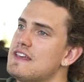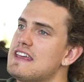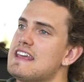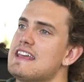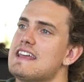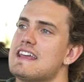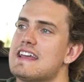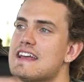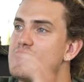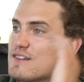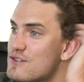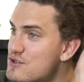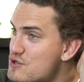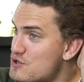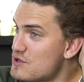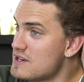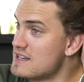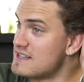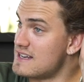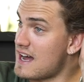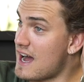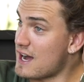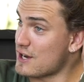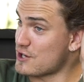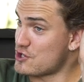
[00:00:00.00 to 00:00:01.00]
The
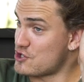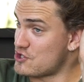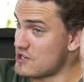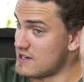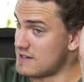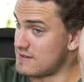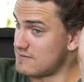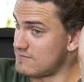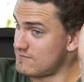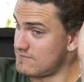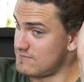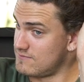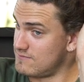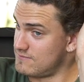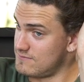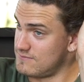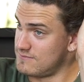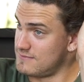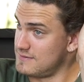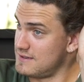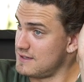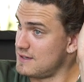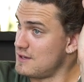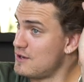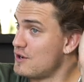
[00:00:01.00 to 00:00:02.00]
introduction
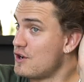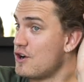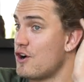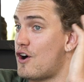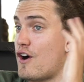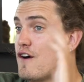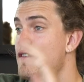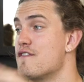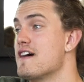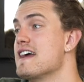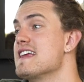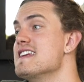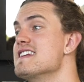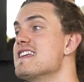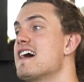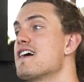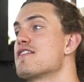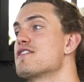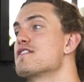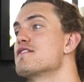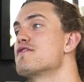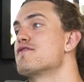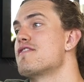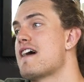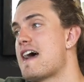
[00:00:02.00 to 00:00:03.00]
of
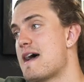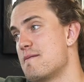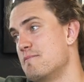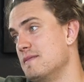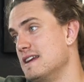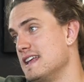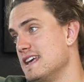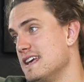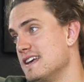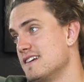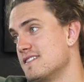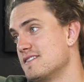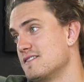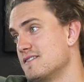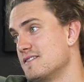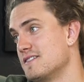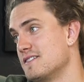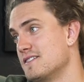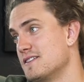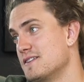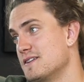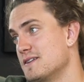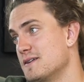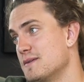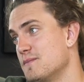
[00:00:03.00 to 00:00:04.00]
another family
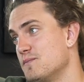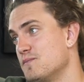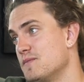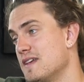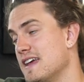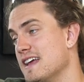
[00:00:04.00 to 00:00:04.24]
mm.